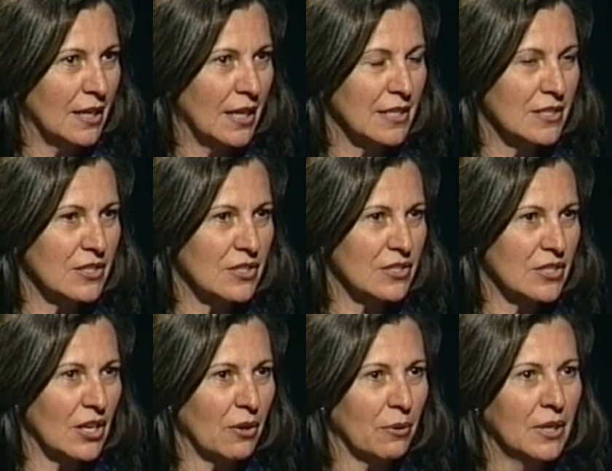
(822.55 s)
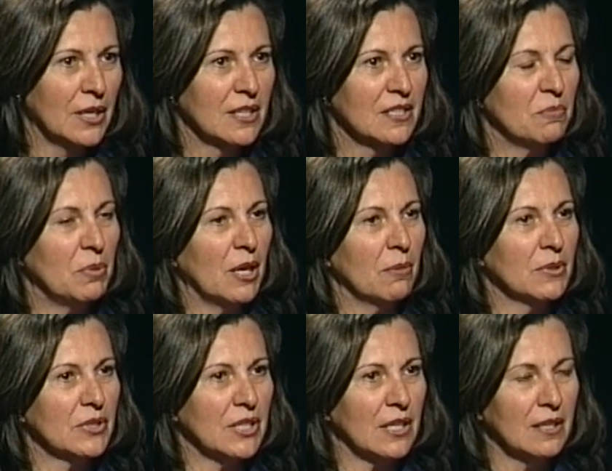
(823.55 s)
And so to be
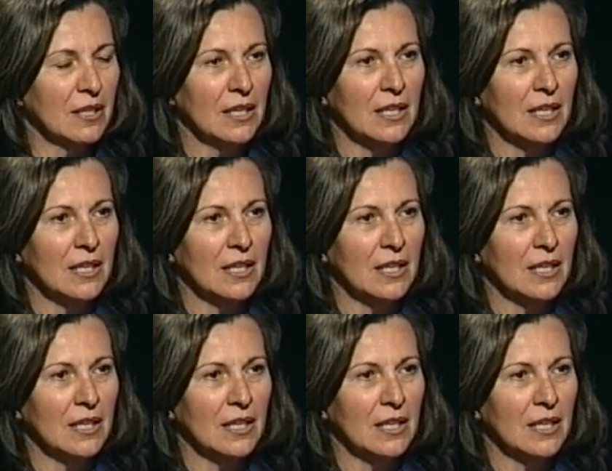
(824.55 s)
able to